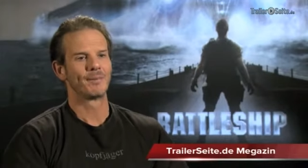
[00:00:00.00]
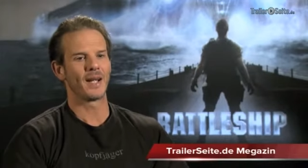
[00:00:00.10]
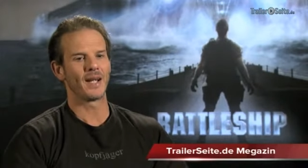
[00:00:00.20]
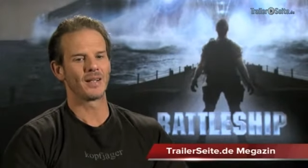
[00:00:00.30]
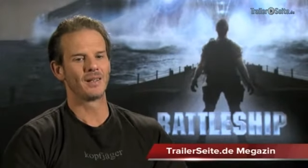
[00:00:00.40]

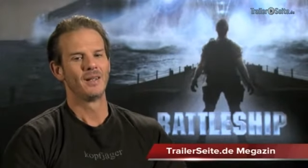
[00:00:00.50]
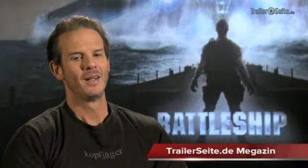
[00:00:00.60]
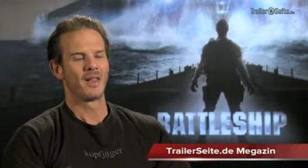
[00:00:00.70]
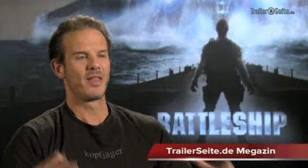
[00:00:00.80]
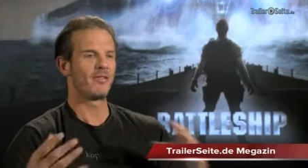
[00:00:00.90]

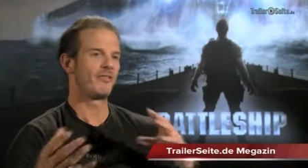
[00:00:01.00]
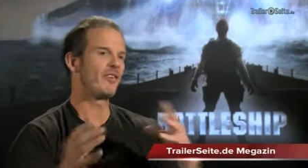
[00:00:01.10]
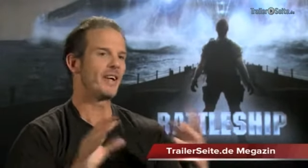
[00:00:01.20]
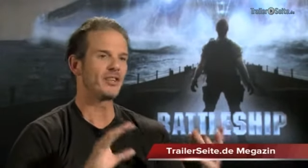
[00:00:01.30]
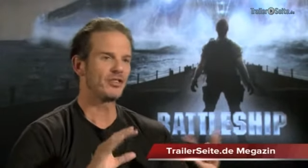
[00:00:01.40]
And the
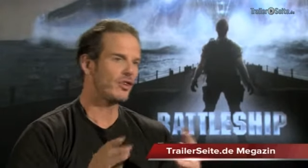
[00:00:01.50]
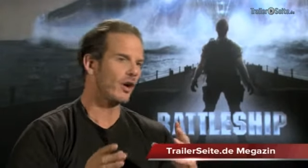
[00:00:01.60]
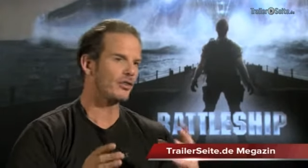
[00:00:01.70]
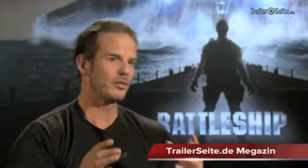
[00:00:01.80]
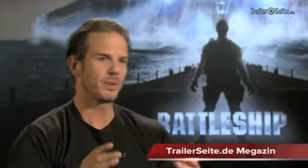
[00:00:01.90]
fight
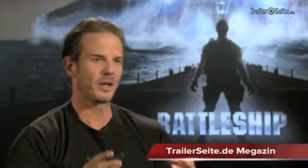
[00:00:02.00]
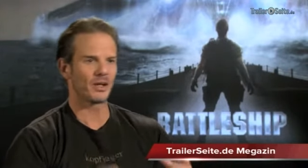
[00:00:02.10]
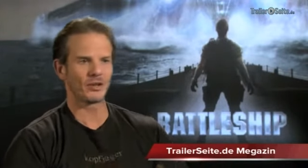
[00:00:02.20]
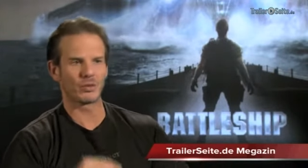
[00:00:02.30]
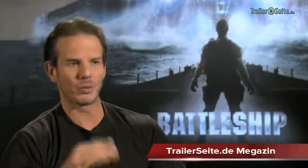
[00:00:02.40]
starts
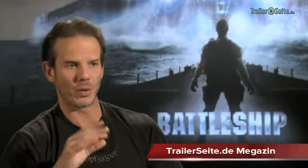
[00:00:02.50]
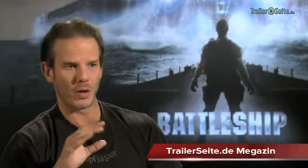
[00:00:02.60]
because